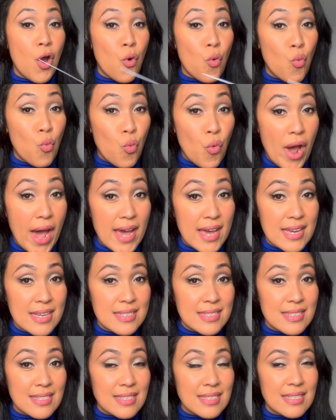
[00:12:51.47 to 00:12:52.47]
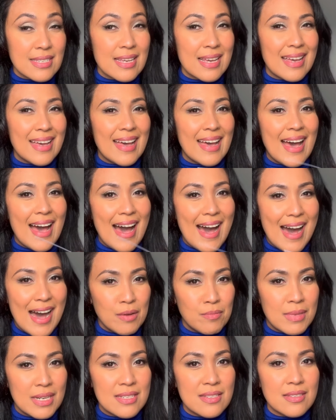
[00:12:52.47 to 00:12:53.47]
Rice, I
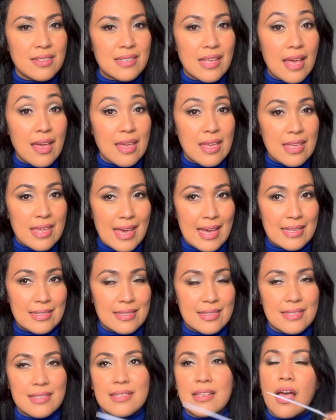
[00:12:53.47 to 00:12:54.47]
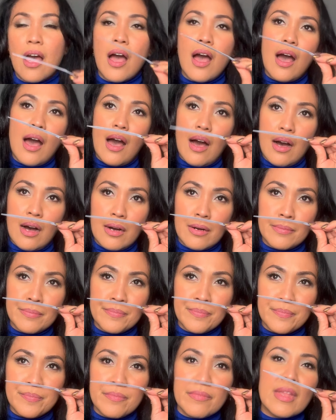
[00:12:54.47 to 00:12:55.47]
must say yes.
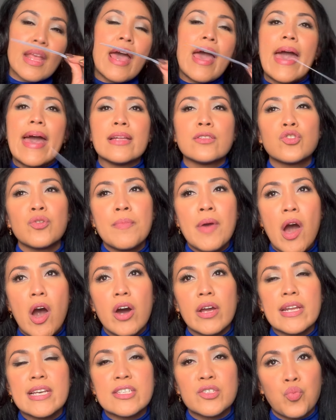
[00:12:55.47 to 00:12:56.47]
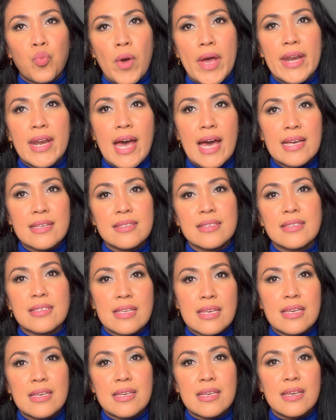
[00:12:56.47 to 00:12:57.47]
Um, and to be honest, when I
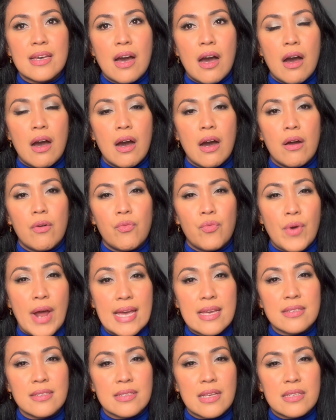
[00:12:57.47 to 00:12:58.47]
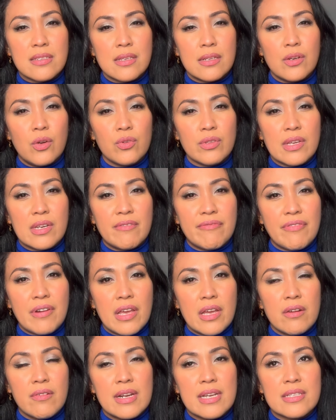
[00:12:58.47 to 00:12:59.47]
see uh, rice as a note in a
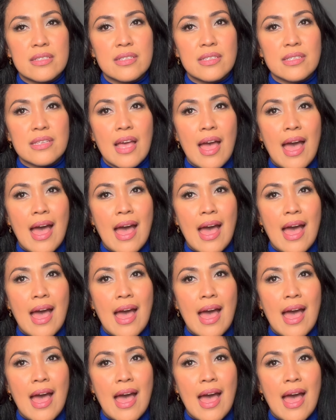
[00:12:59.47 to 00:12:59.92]
fragrance,